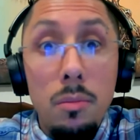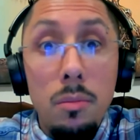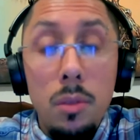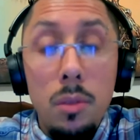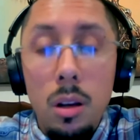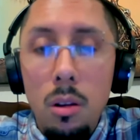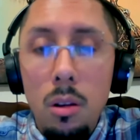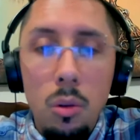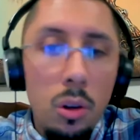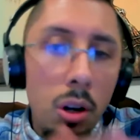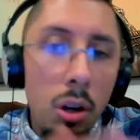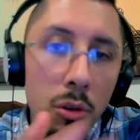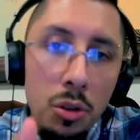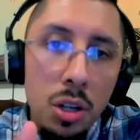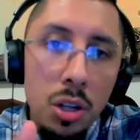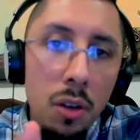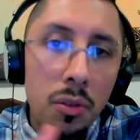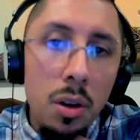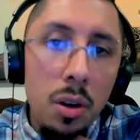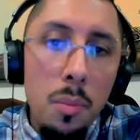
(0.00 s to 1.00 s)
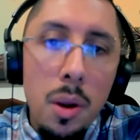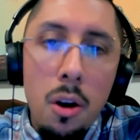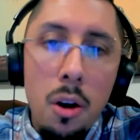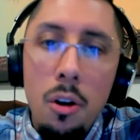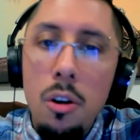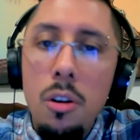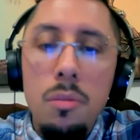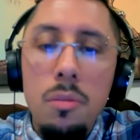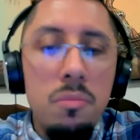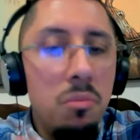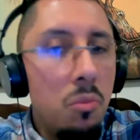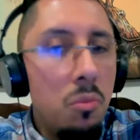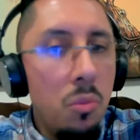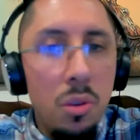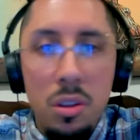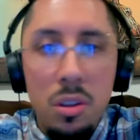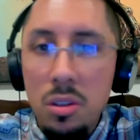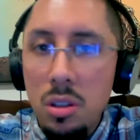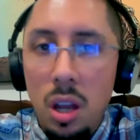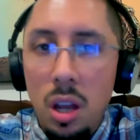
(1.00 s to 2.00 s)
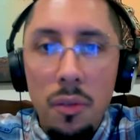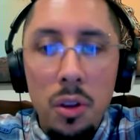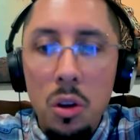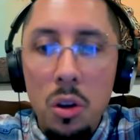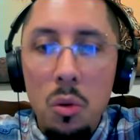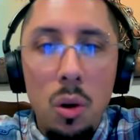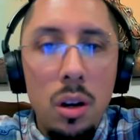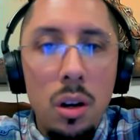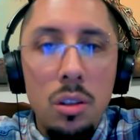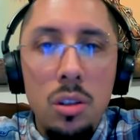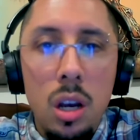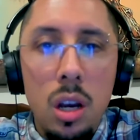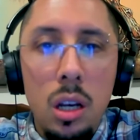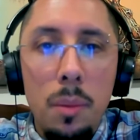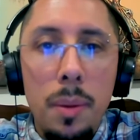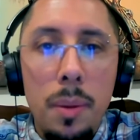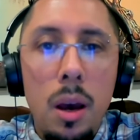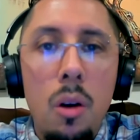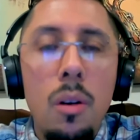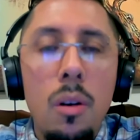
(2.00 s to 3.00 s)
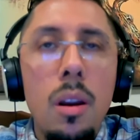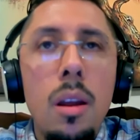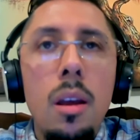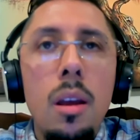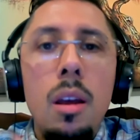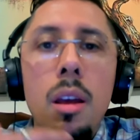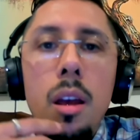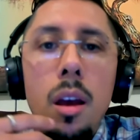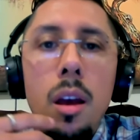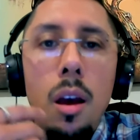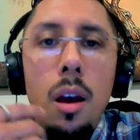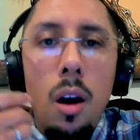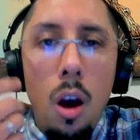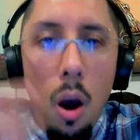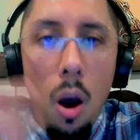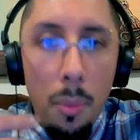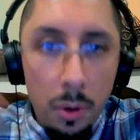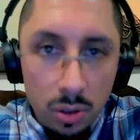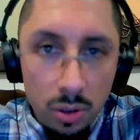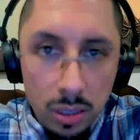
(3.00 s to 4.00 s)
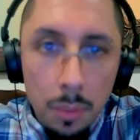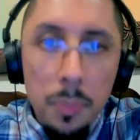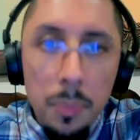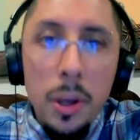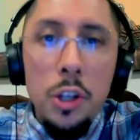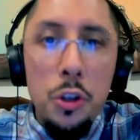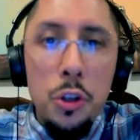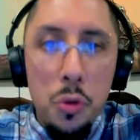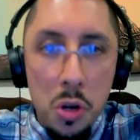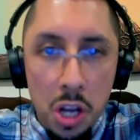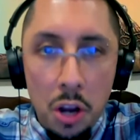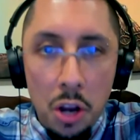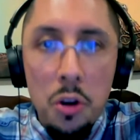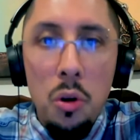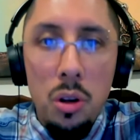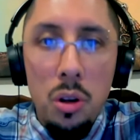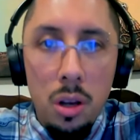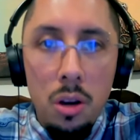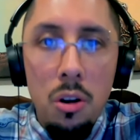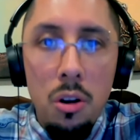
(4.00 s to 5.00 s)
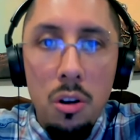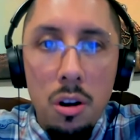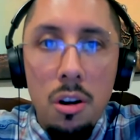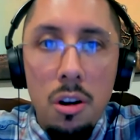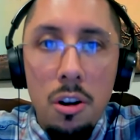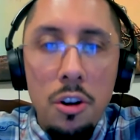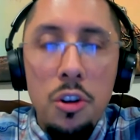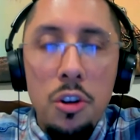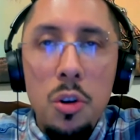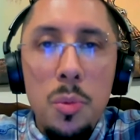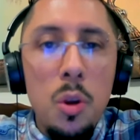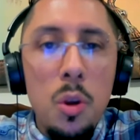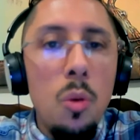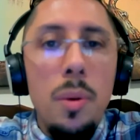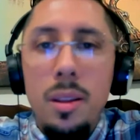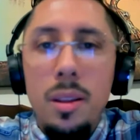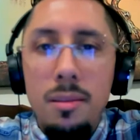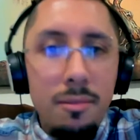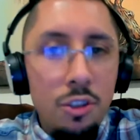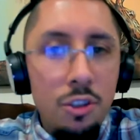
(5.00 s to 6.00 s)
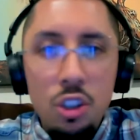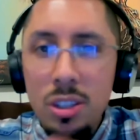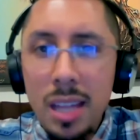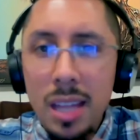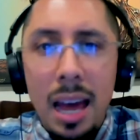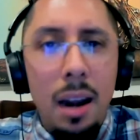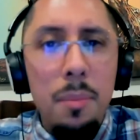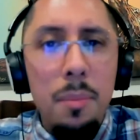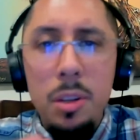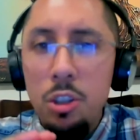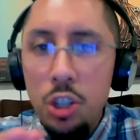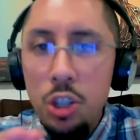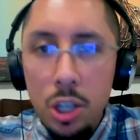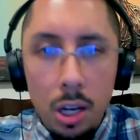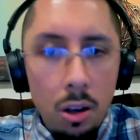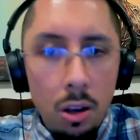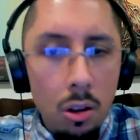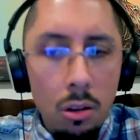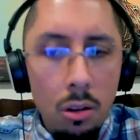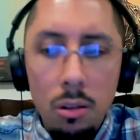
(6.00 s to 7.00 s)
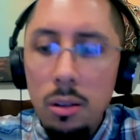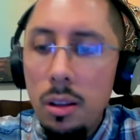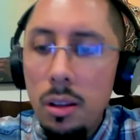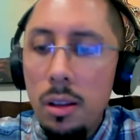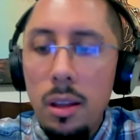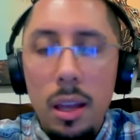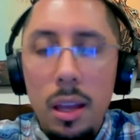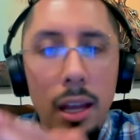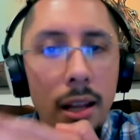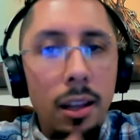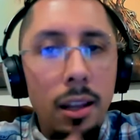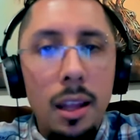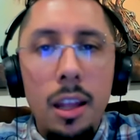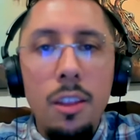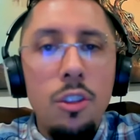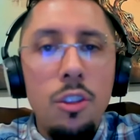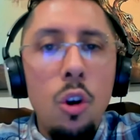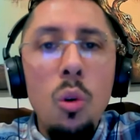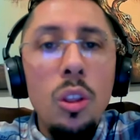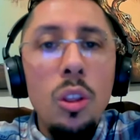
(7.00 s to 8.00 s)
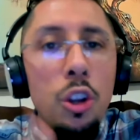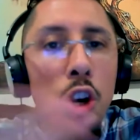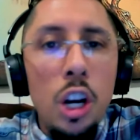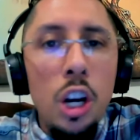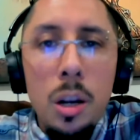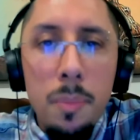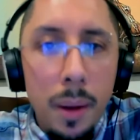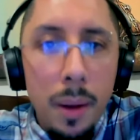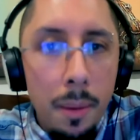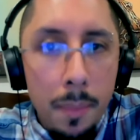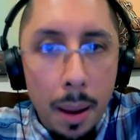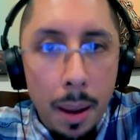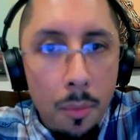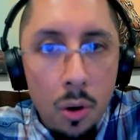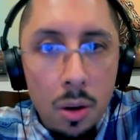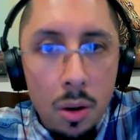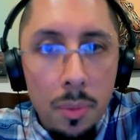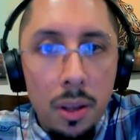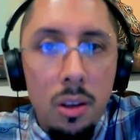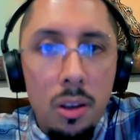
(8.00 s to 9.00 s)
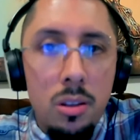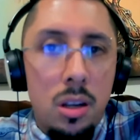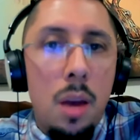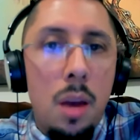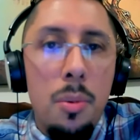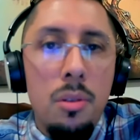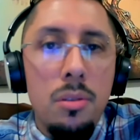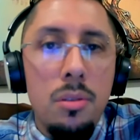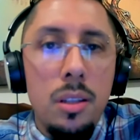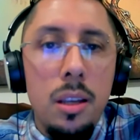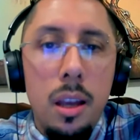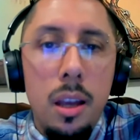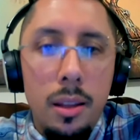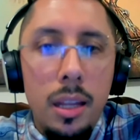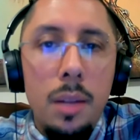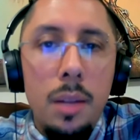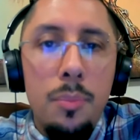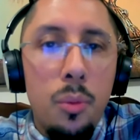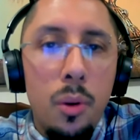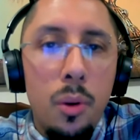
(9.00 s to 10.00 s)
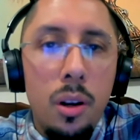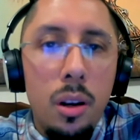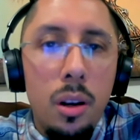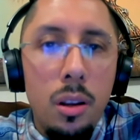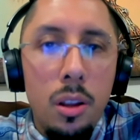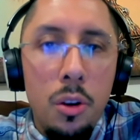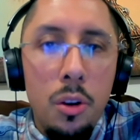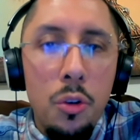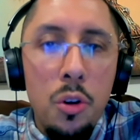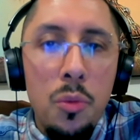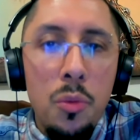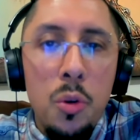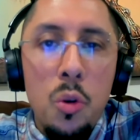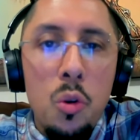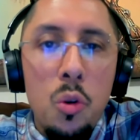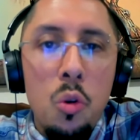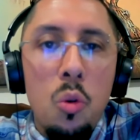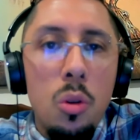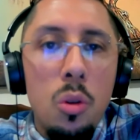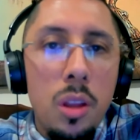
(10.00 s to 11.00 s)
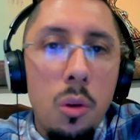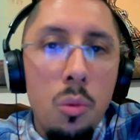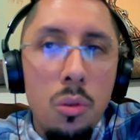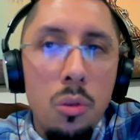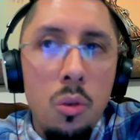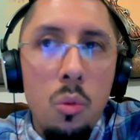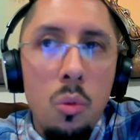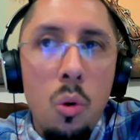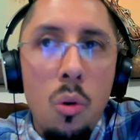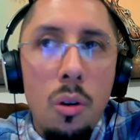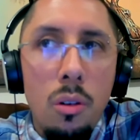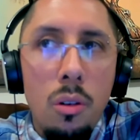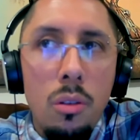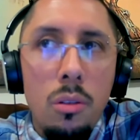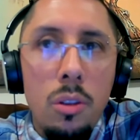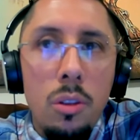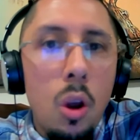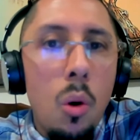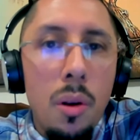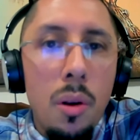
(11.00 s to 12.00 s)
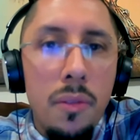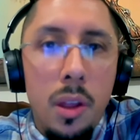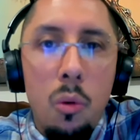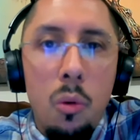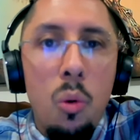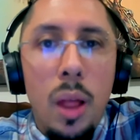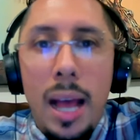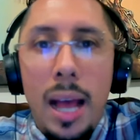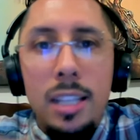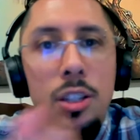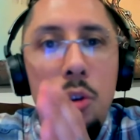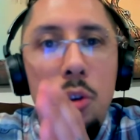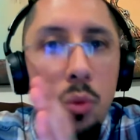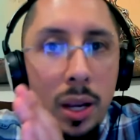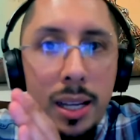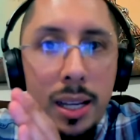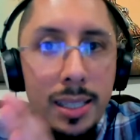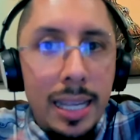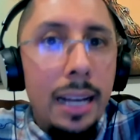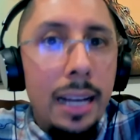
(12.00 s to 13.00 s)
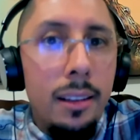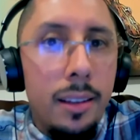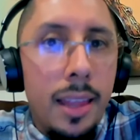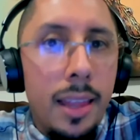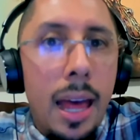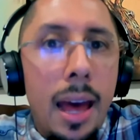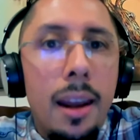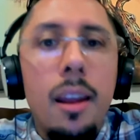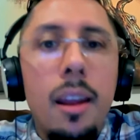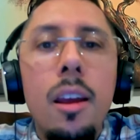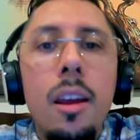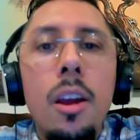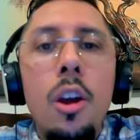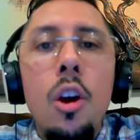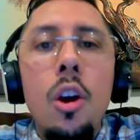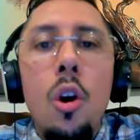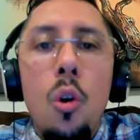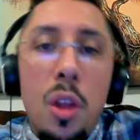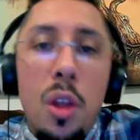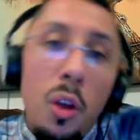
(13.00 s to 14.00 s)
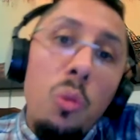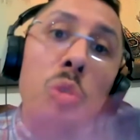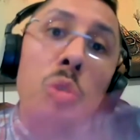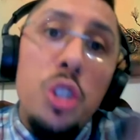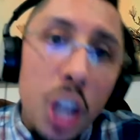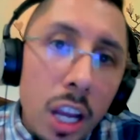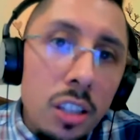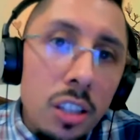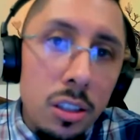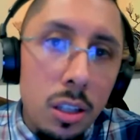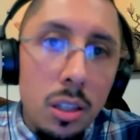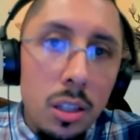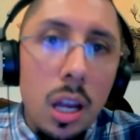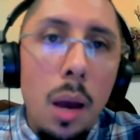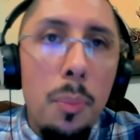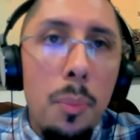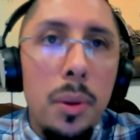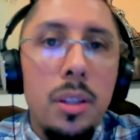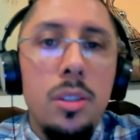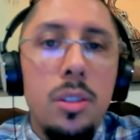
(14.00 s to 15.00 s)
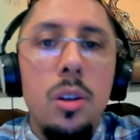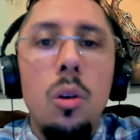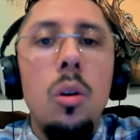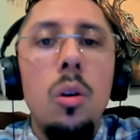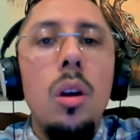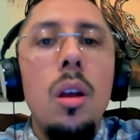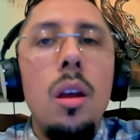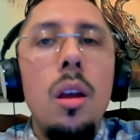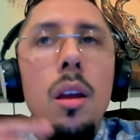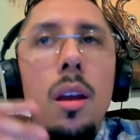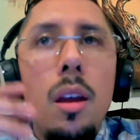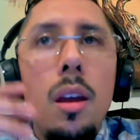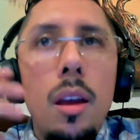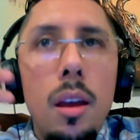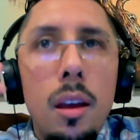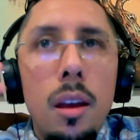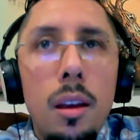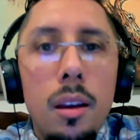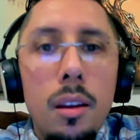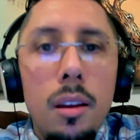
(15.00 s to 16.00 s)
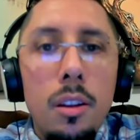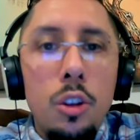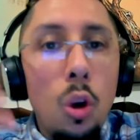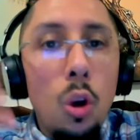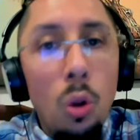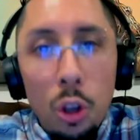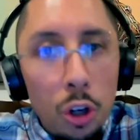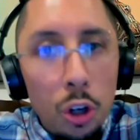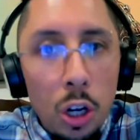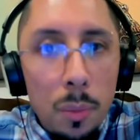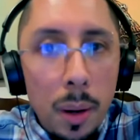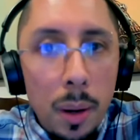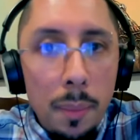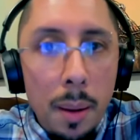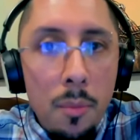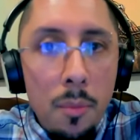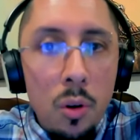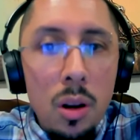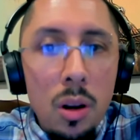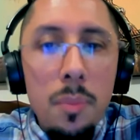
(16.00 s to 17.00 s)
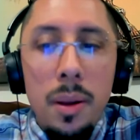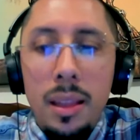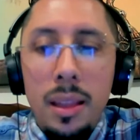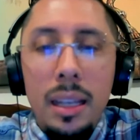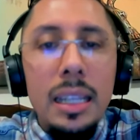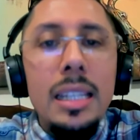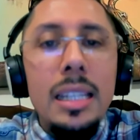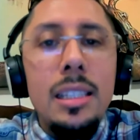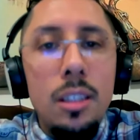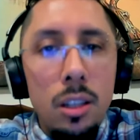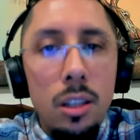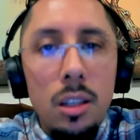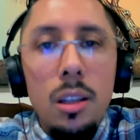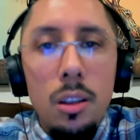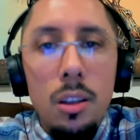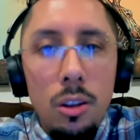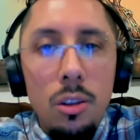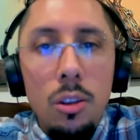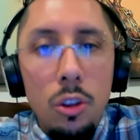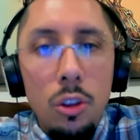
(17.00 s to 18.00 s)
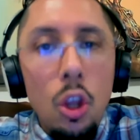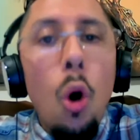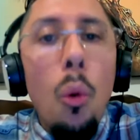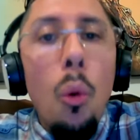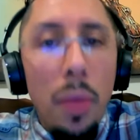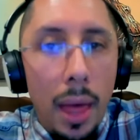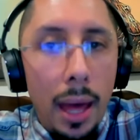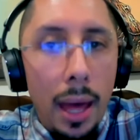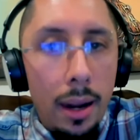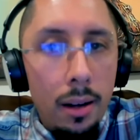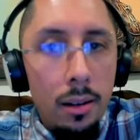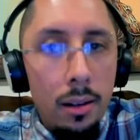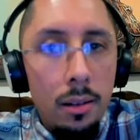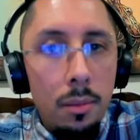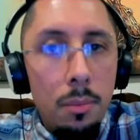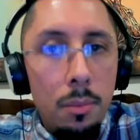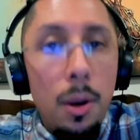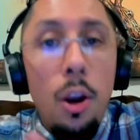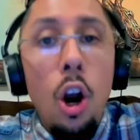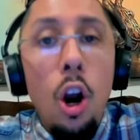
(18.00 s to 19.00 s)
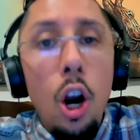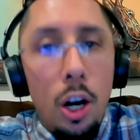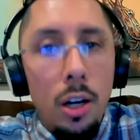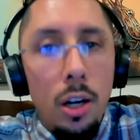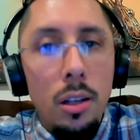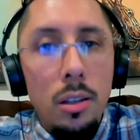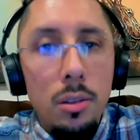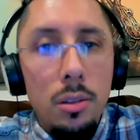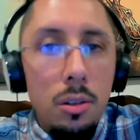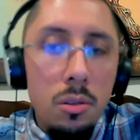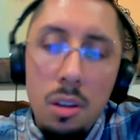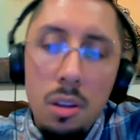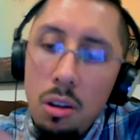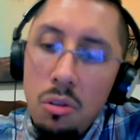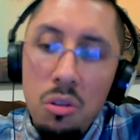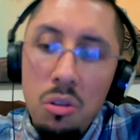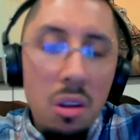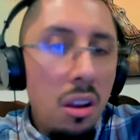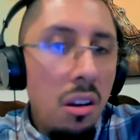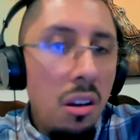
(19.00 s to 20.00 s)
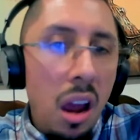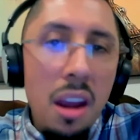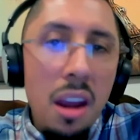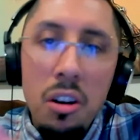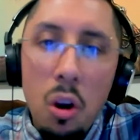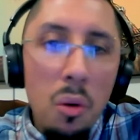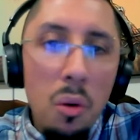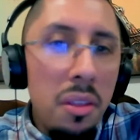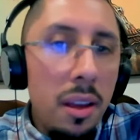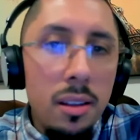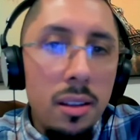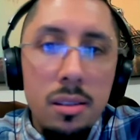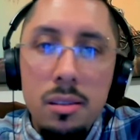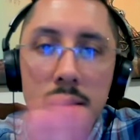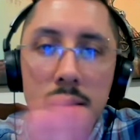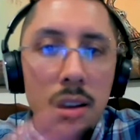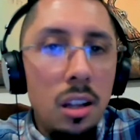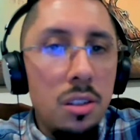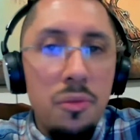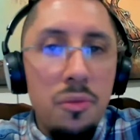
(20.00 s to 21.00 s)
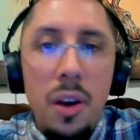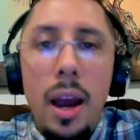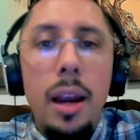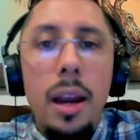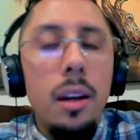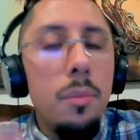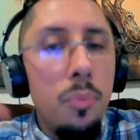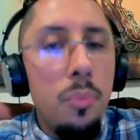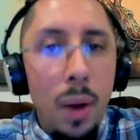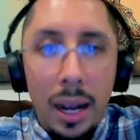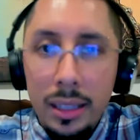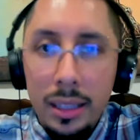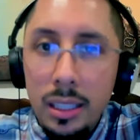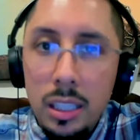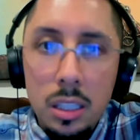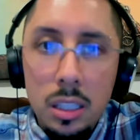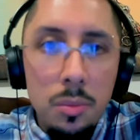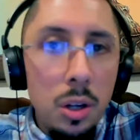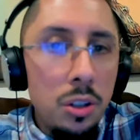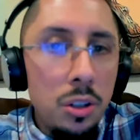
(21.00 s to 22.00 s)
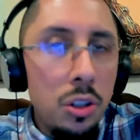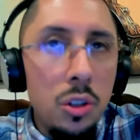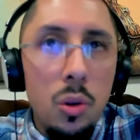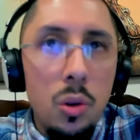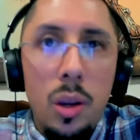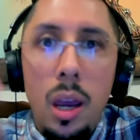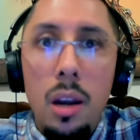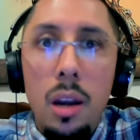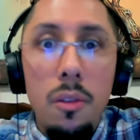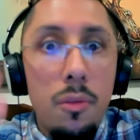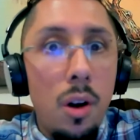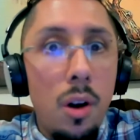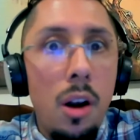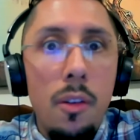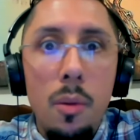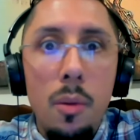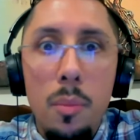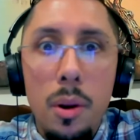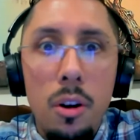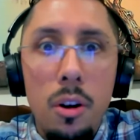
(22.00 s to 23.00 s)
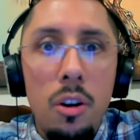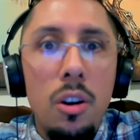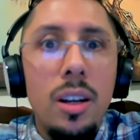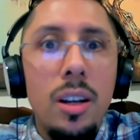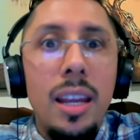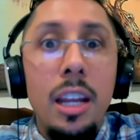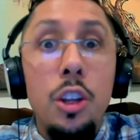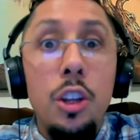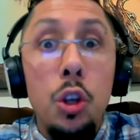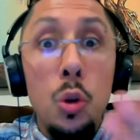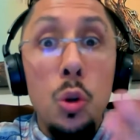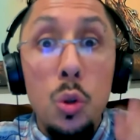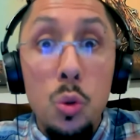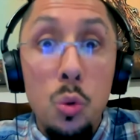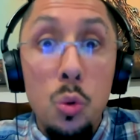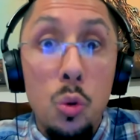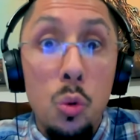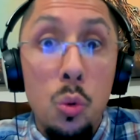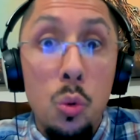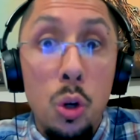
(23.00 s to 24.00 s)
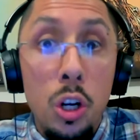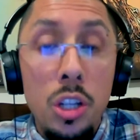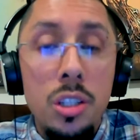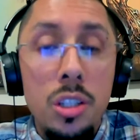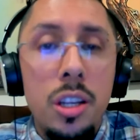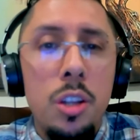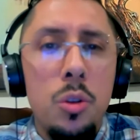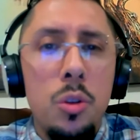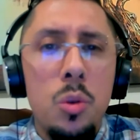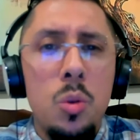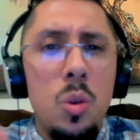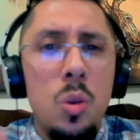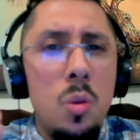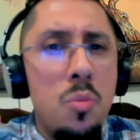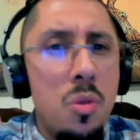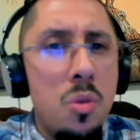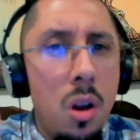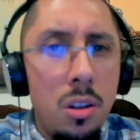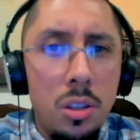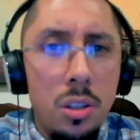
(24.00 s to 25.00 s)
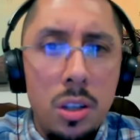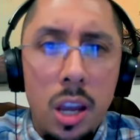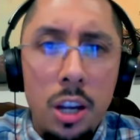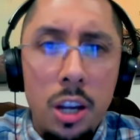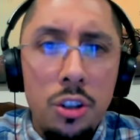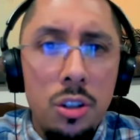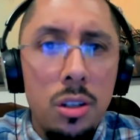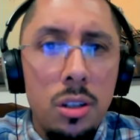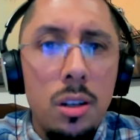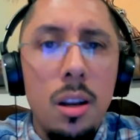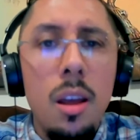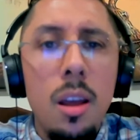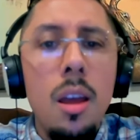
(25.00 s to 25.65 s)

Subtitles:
Look at yourself in the mirror with the stuff that you want to talk about. Obviously, picturing that you're in an interview, but just that. I mean, chill and don't learn it by memory, because obviously at that point in the interview, you won't know if they will ask you exactly that, or they will change the topic. So don't learn it by memory, but at least know that by heart. I know this. It's fine. Practice as much as you can in front of a mirror. Get used to the words. Get used to the pronunciation.